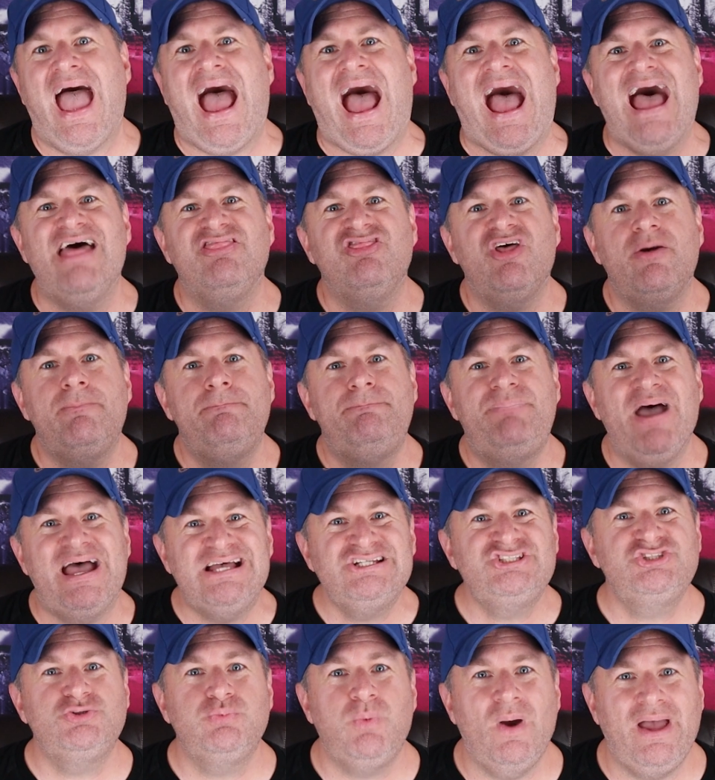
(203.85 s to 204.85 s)
And the
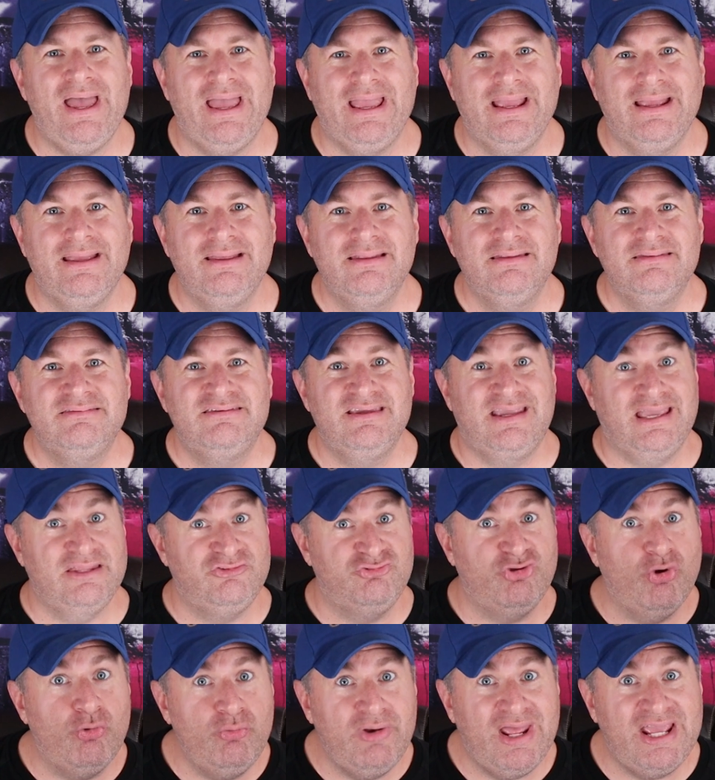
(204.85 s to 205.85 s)
best way to
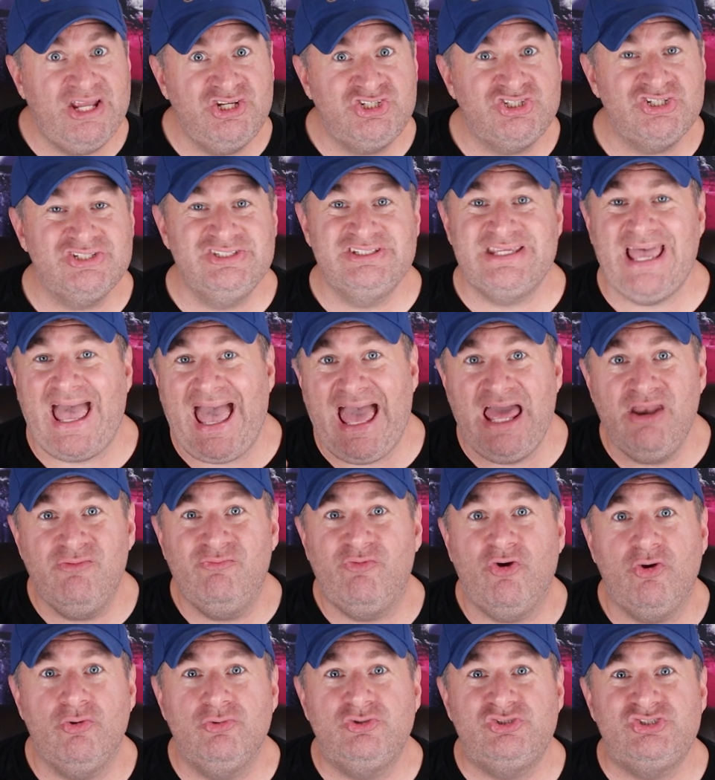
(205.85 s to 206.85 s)
get donations and
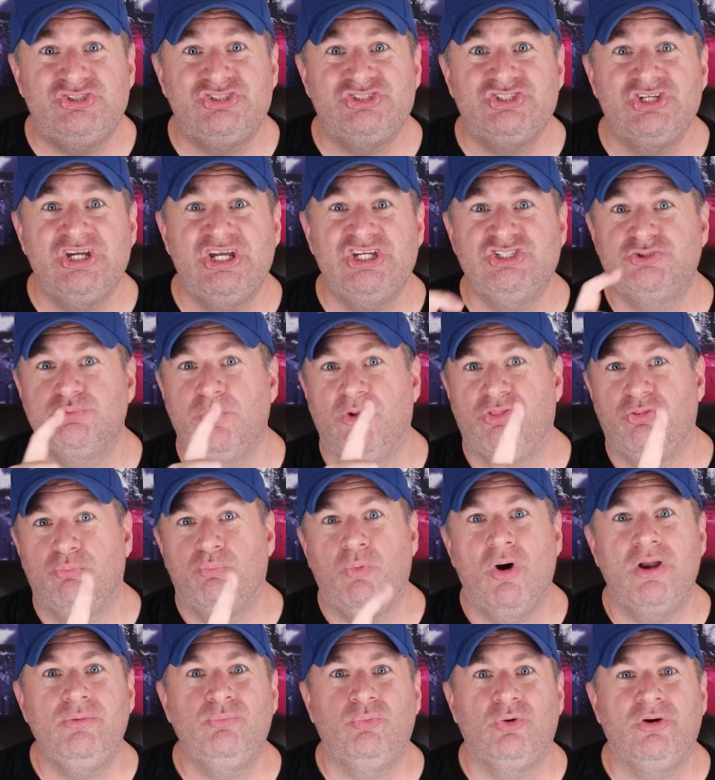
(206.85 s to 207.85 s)
votes is with
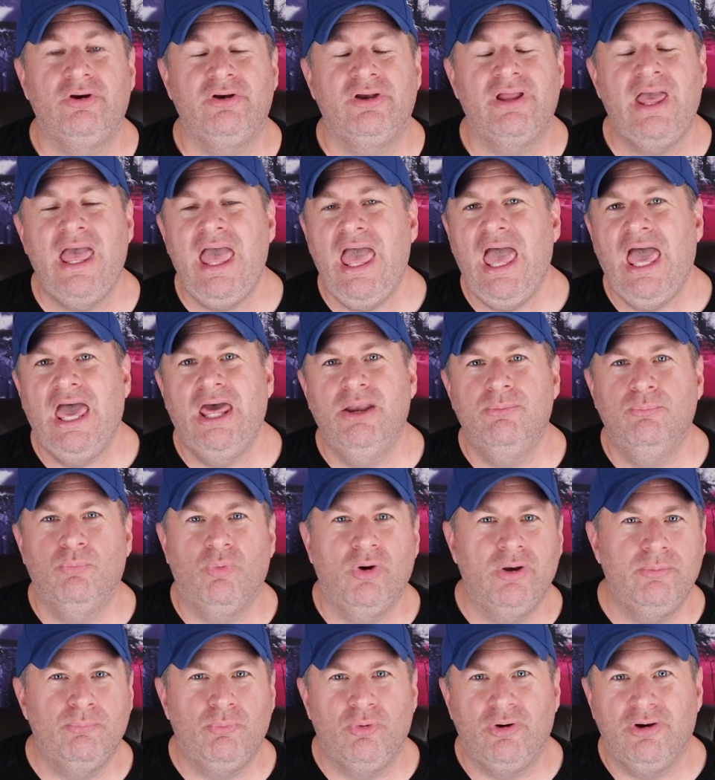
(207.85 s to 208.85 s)
one word and
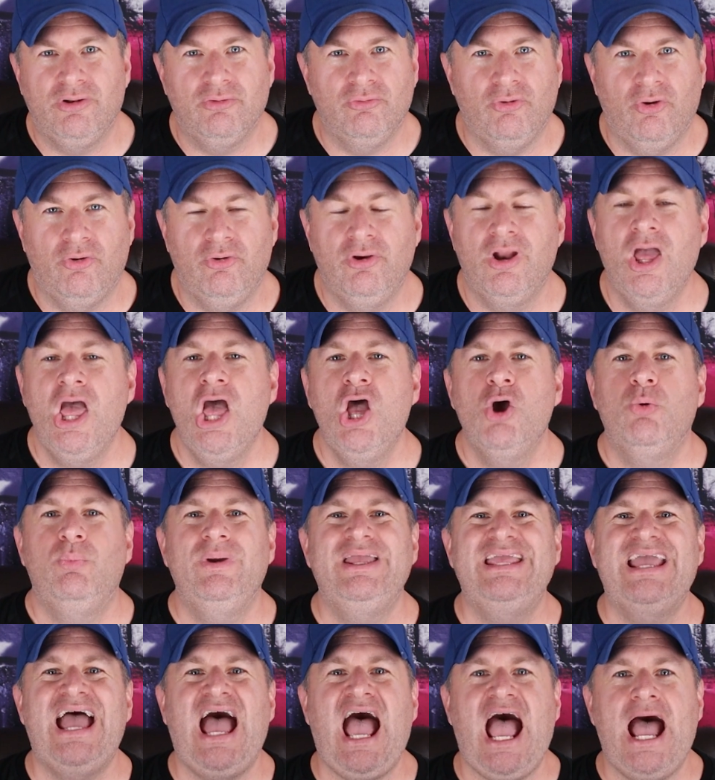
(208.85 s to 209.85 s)
one word alone.
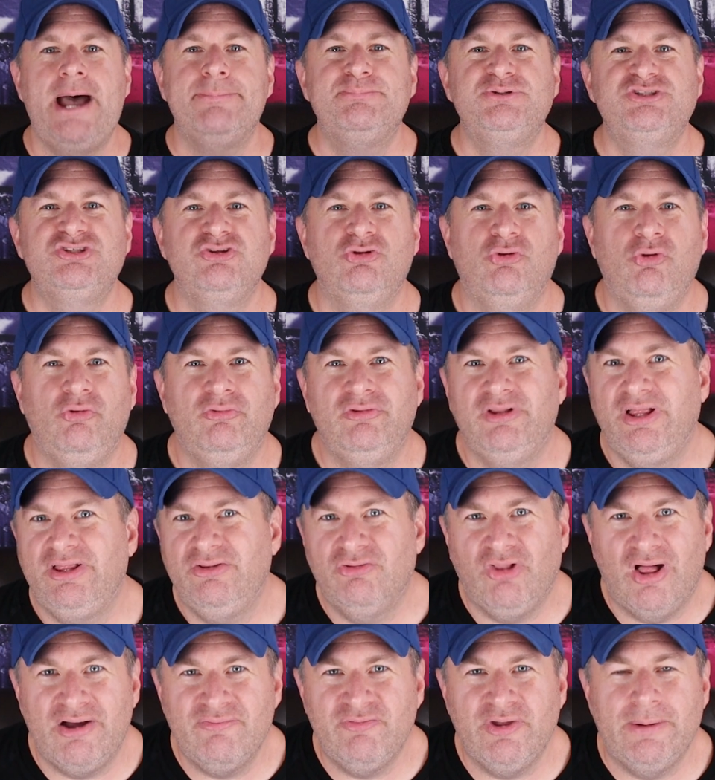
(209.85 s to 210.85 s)
We absolutely
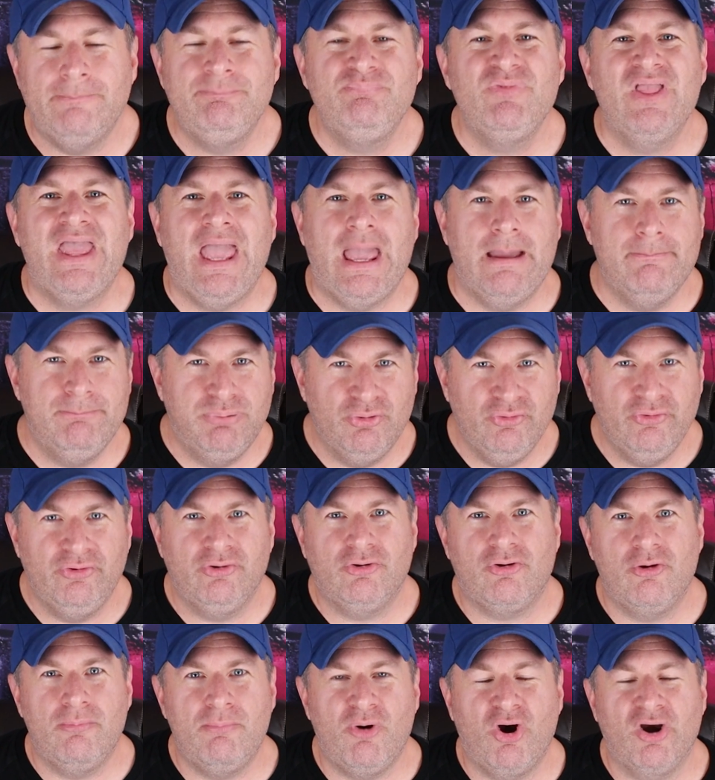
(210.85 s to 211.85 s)
love it in
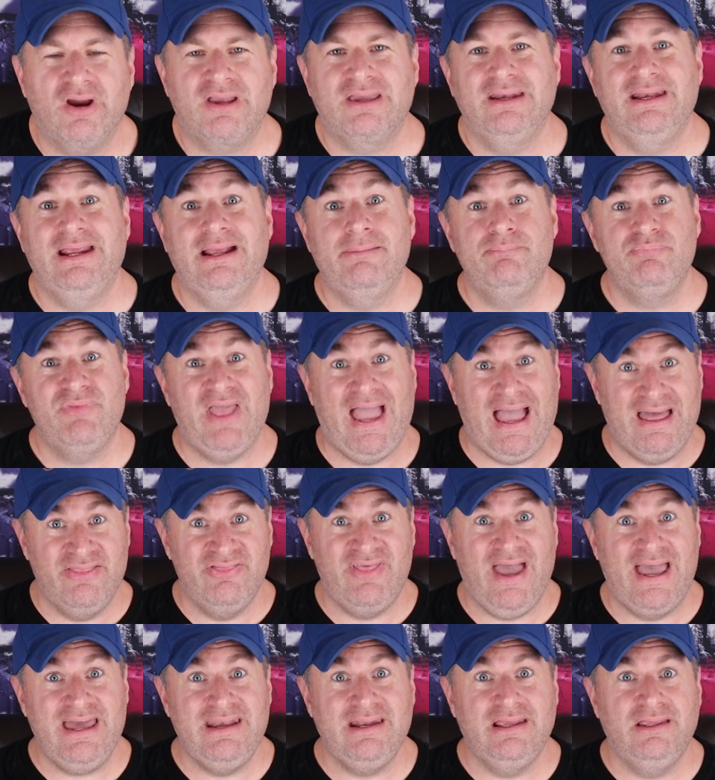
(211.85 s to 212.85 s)
political marketing, and
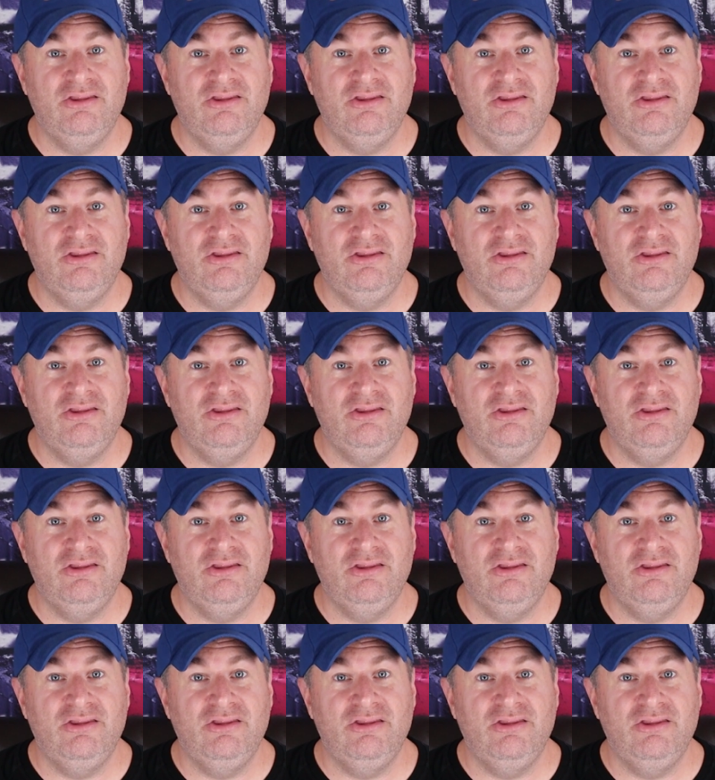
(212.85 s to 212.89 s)
that